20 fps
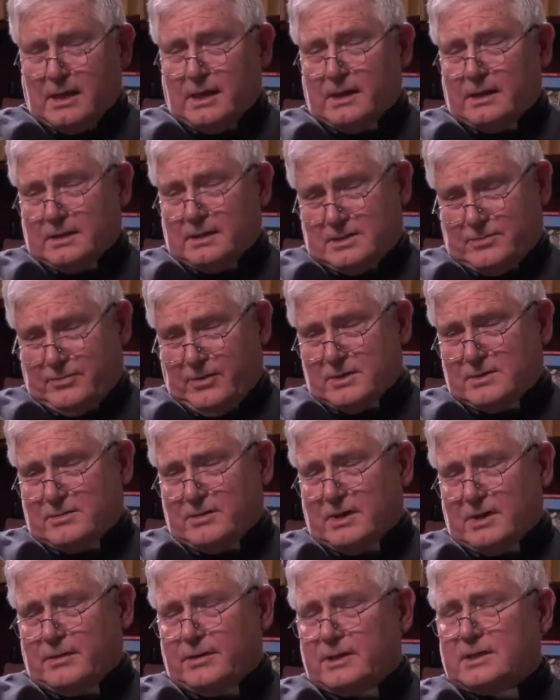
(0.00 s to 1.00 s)
And it's
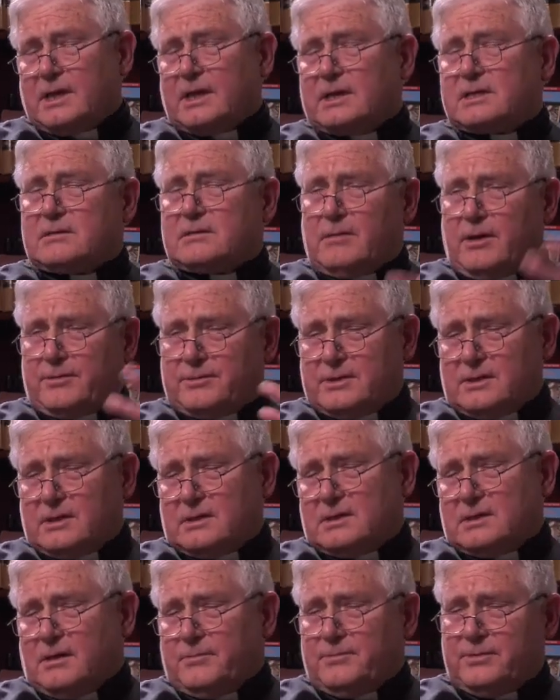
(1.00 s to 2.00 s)
frustrating. He takes him up to
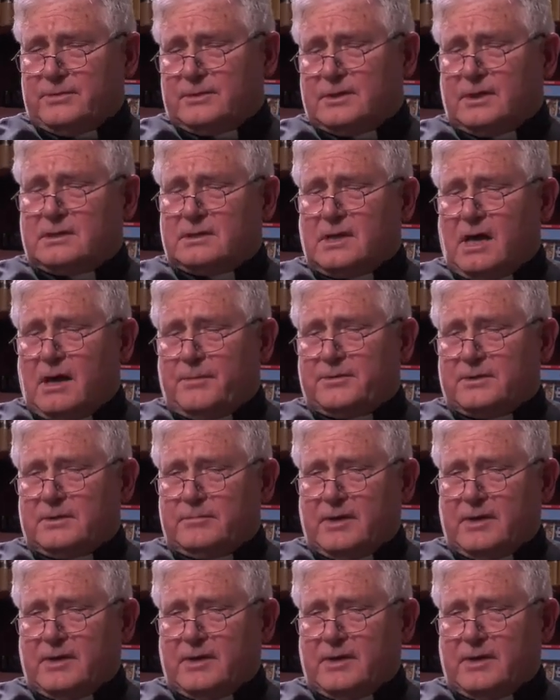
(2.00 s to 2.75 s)
the temple, the top